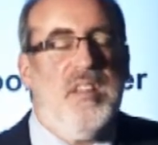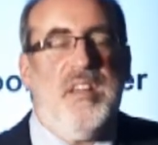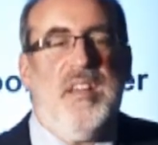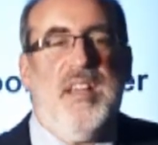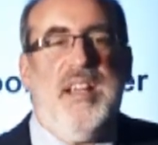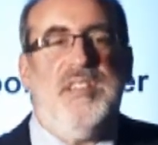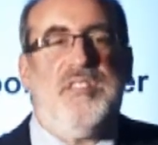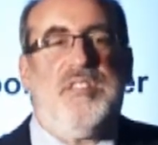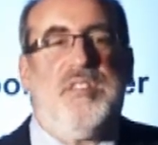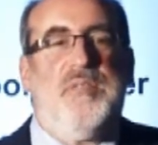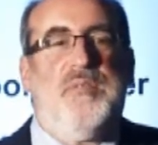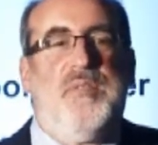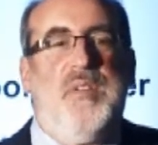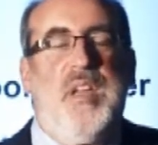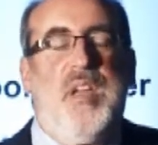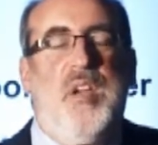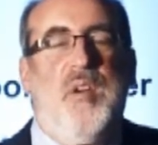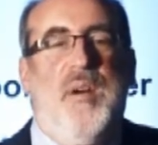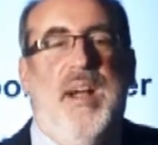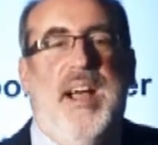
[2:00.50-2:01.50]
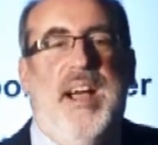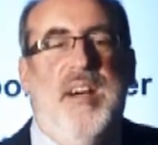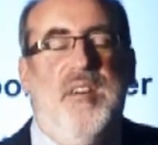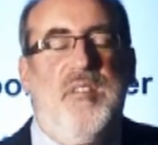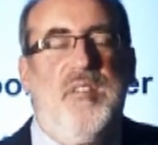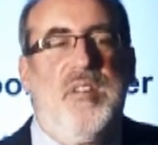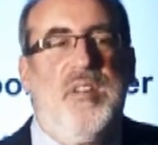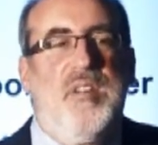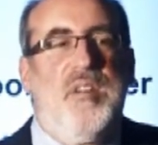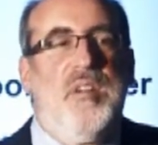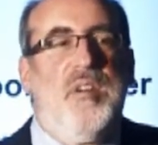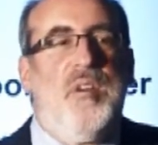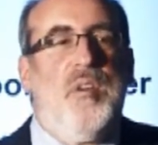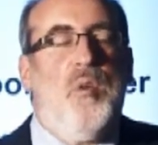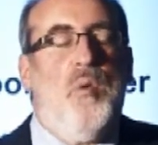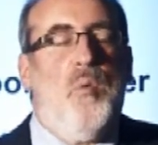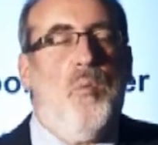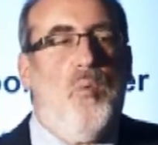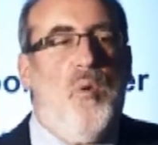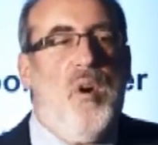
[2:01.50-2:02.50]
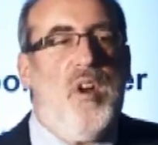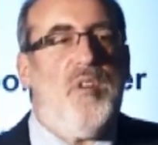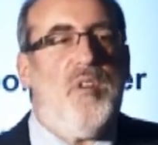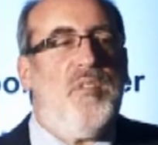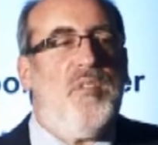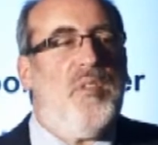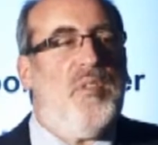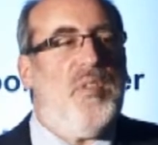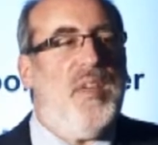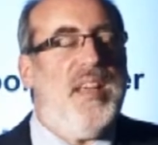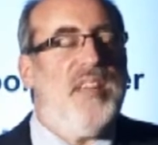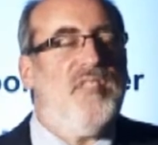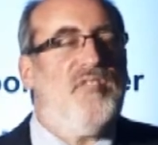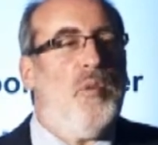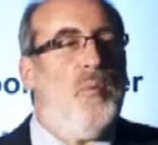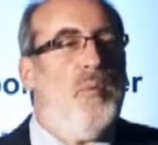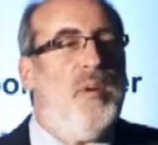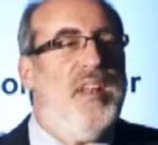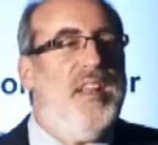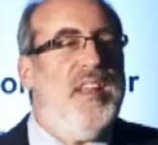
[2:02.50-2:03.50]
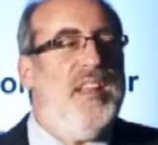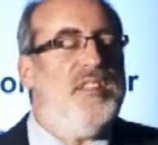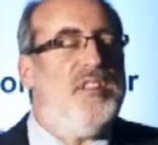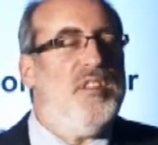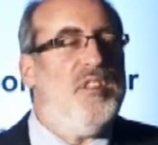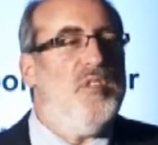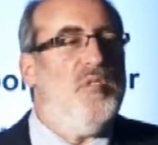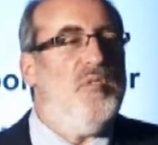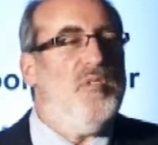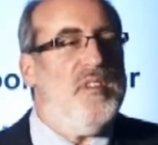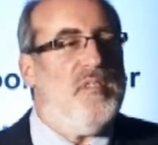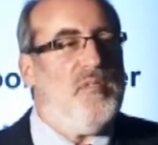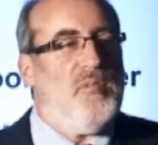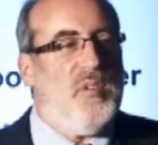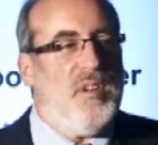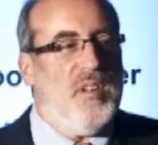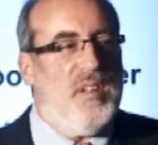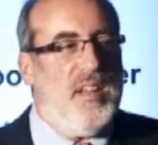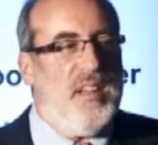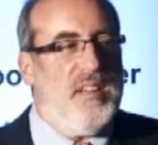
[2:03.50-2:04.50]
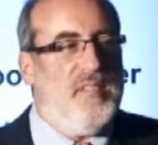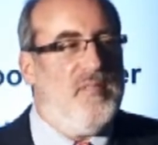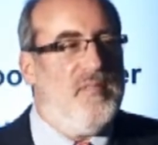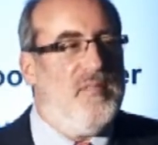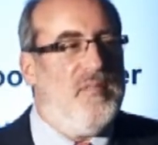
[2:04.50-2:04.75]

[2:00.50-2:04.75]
is to figure out what things that we need to do differently.